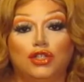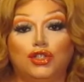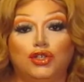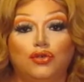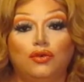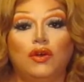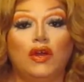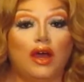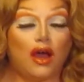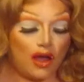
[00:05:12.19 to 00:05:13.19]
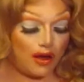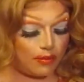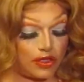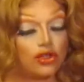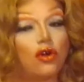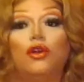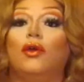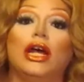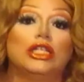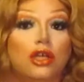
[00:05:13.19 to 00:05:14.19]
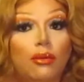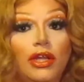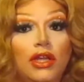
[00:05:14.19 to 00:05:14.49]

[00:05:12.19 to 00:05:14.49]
do. Because, girl, you had so many